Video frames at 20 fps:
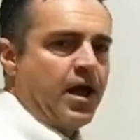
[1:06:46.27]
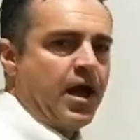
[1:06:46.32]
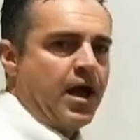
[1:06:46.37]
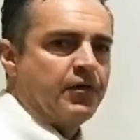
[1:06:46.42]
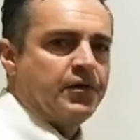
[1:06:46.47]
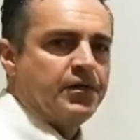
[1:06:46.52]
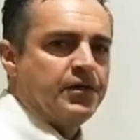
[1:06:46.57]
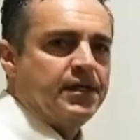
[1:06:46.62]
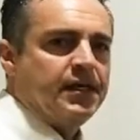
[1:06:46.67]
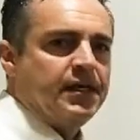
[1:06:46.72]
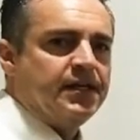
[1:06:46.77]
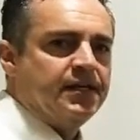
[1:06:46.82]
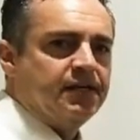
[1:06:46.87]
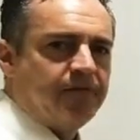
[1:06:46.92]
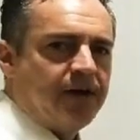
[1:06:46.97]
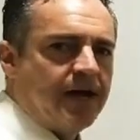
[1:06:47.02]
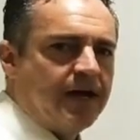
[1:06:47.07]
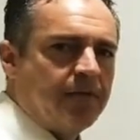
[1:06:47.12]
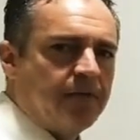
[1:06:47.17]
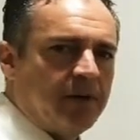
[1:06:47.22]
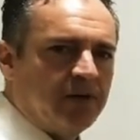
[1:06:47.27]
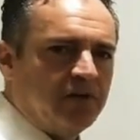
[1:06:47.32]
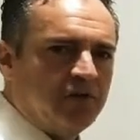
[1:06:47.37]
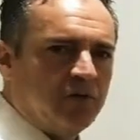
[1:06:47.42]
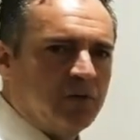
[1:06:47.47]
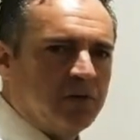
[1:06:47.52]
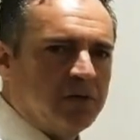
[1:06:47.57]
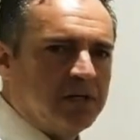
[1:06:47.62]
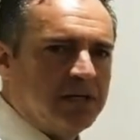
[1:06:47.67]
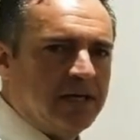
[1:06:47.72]
Hallie, and divide it by
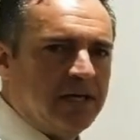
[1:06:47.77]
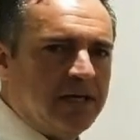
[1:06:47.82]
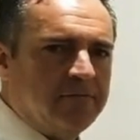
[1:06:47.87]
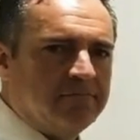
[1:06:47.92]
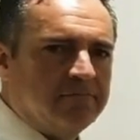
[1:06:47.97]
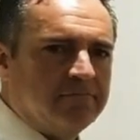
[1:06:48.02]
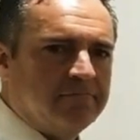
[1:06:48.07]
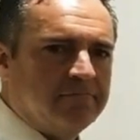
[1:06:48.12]
28.